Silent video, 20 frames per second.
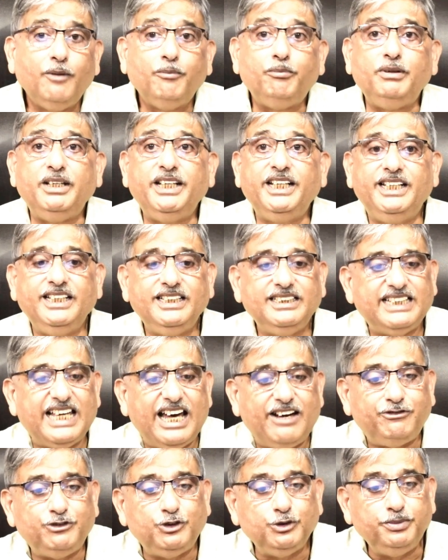pleadings
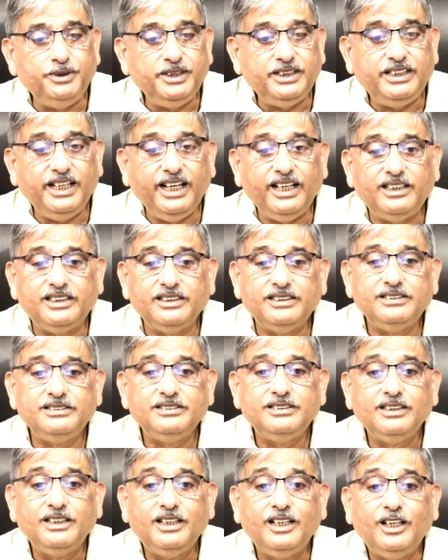have to be taken,
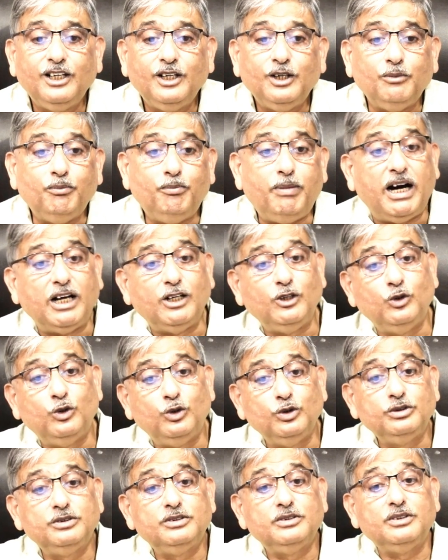
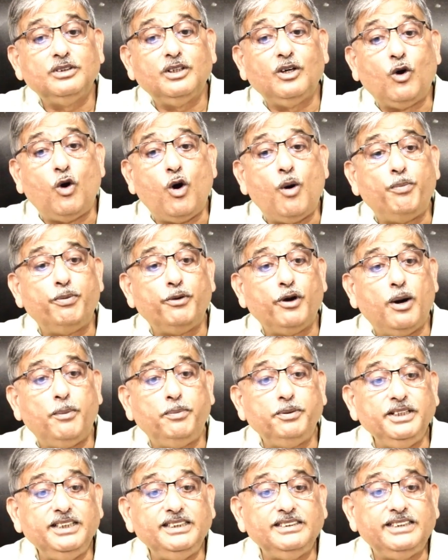bungalows or
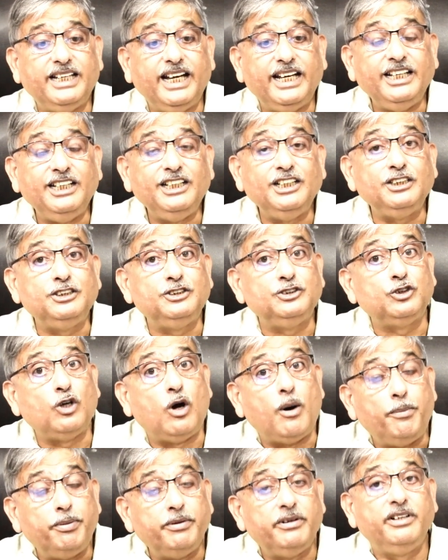properties getting
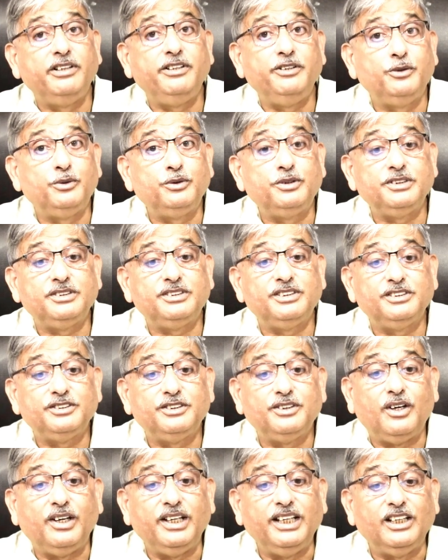exorbitant
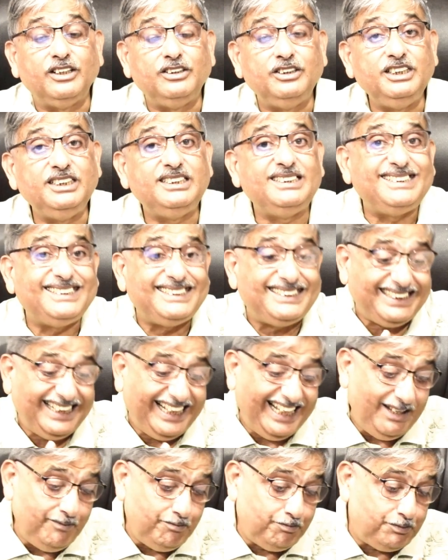notices and the
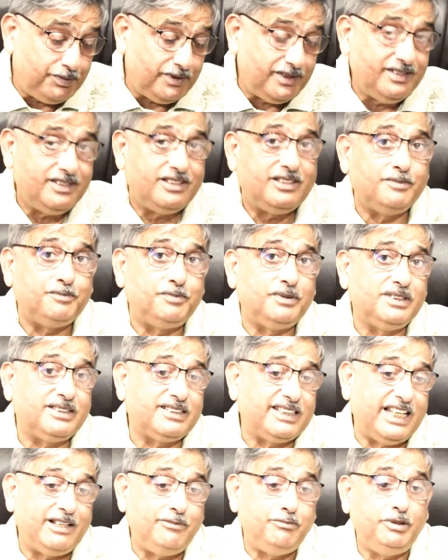same principles
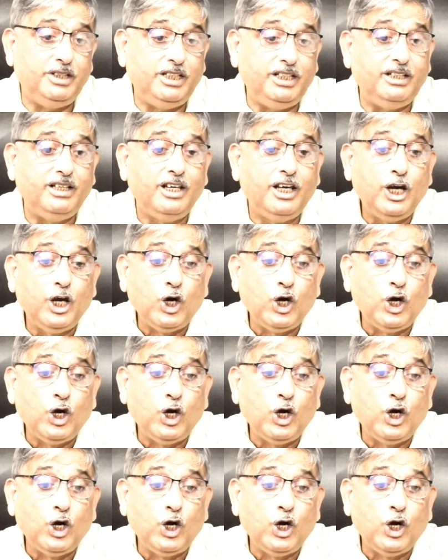can be